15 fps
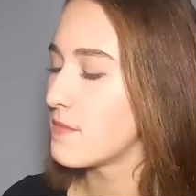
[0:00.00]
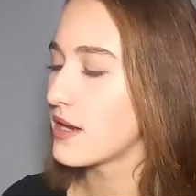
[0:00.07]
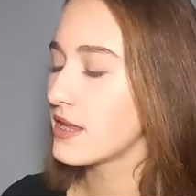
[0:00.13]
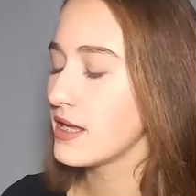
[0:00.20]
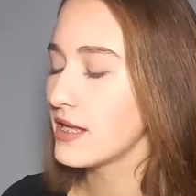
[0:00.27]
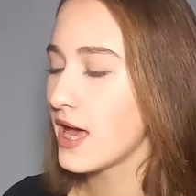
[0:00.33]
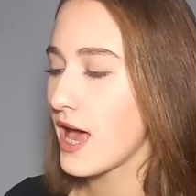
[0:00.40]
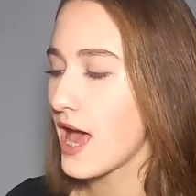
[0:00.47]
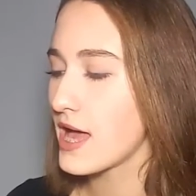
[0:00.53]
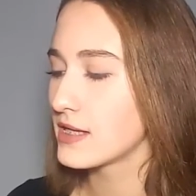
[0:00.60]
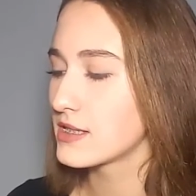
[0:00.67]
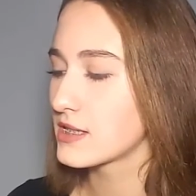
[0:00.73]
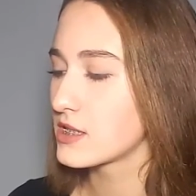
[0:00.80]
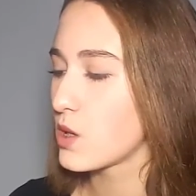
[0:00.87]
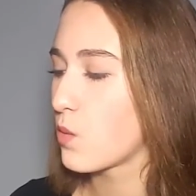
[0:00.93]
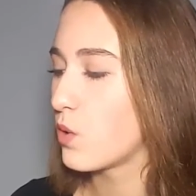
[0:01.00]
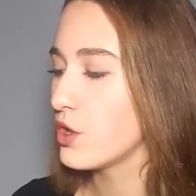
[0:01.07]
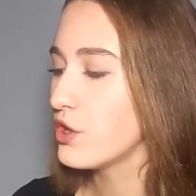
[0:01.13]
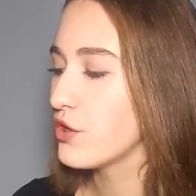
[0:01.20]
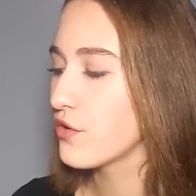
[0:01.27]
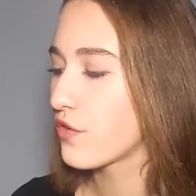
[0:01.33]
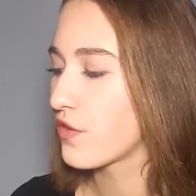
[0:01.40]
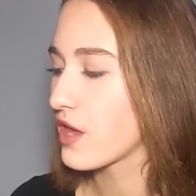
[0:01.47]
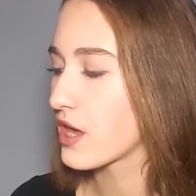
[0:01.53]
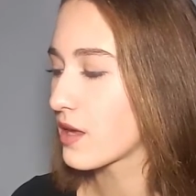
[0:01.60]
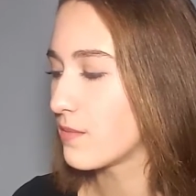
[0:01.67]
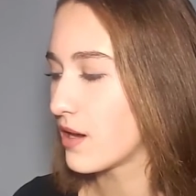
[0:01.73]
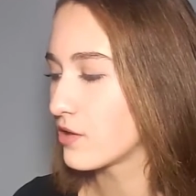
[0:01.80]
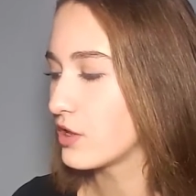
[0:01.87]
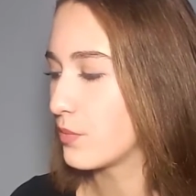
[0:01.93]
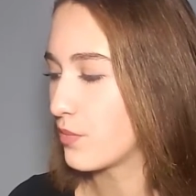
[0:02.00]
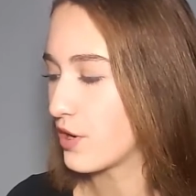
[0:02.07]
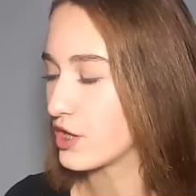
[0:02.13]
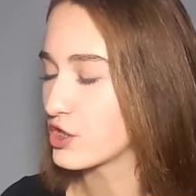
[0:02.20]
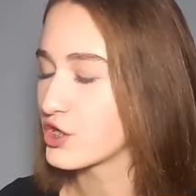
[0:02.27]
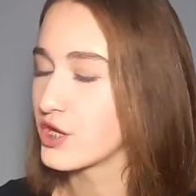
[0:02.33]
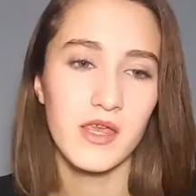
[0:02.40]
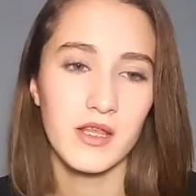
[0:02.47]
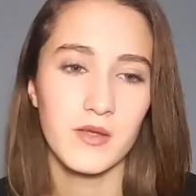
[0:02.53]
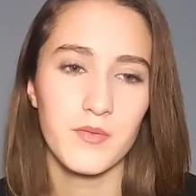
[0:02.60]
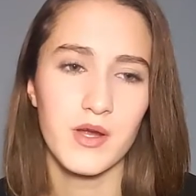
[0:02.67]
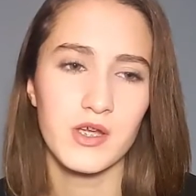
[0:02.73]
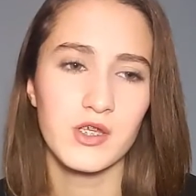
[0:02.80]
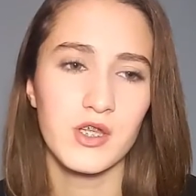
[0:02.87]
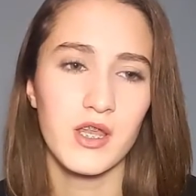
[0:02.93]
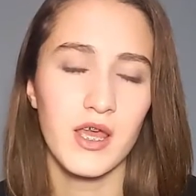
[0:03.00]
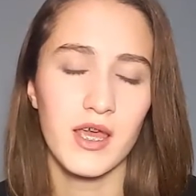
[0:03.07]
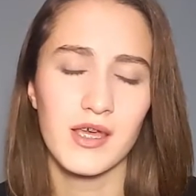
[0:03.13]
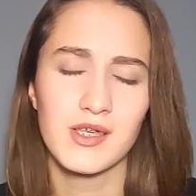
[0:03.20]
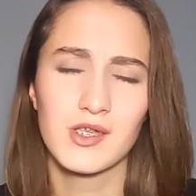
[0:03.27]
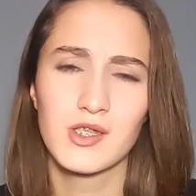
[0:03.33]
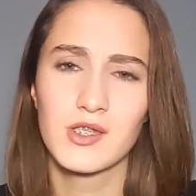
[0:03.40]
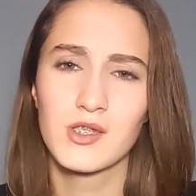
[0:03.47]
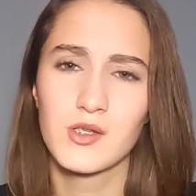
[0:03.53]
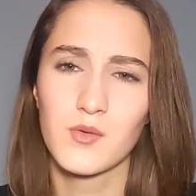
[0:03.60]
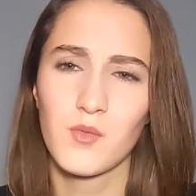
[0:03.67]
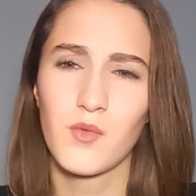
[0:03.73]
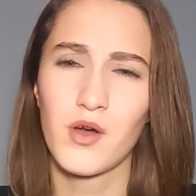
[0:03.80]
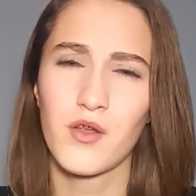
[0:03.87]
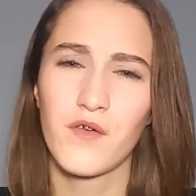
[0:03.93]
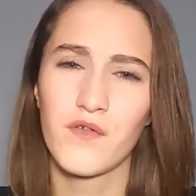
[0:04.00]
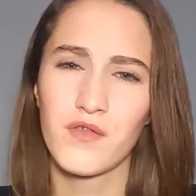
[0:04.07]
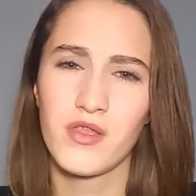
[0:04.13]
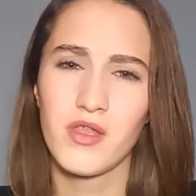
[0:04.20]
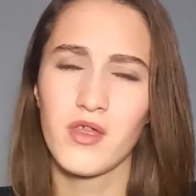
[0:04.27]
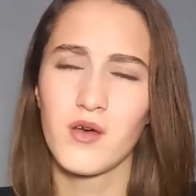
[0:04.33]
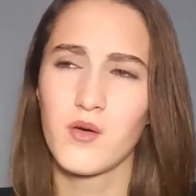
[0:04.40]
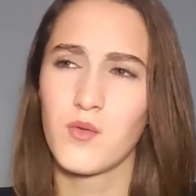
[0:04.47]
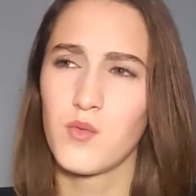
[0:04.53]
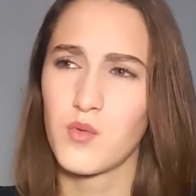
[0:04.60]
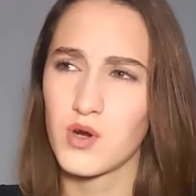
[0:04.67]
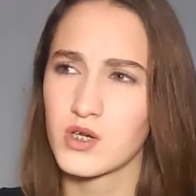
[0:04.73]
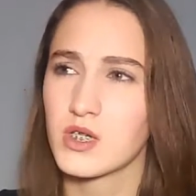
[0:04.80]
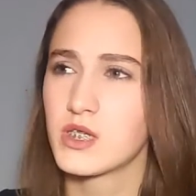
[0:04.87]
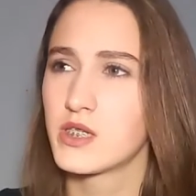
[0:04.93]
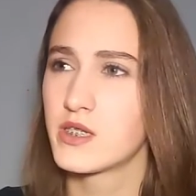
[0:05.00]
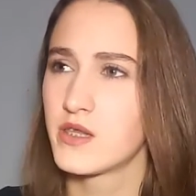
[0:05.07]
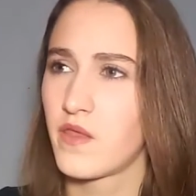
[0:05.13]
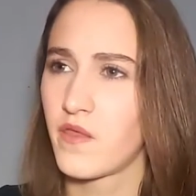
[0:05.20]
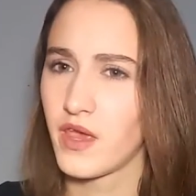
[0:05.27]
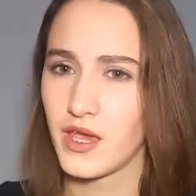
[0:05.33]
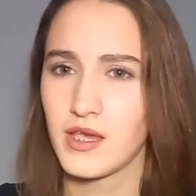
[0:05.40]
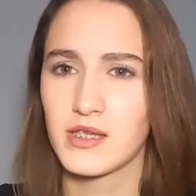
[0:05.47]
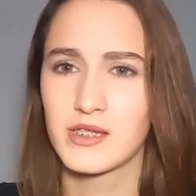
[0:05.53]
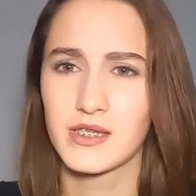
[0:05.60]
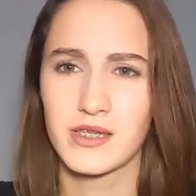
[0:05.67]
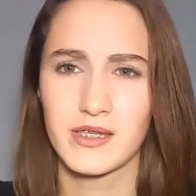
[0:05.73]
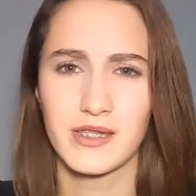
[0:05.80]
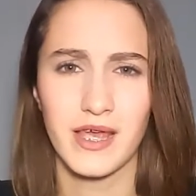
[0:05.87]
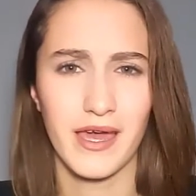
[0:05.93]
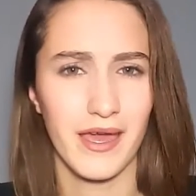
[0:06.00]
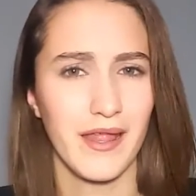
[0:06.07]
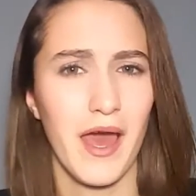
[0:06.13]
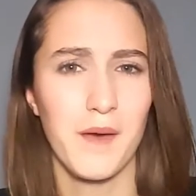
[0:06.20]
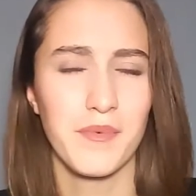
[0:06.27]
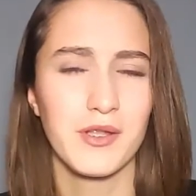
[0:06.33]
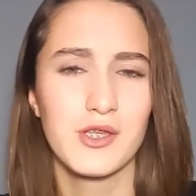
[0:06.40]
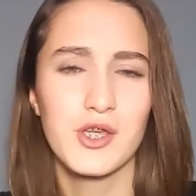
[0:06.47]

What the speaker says: Martina asks, what do you think about depression? I think depression is one of the worst things that can happen